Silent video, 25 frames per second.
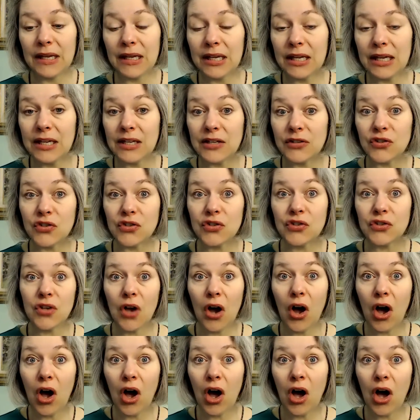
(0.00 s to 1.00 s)
he
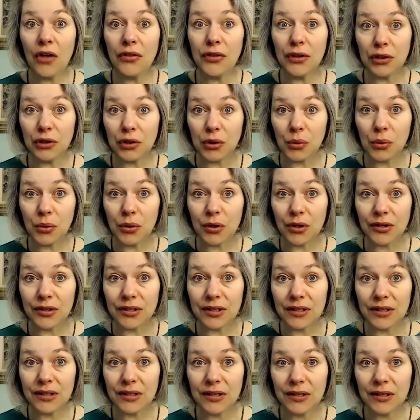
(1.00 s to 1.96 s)
saw the lord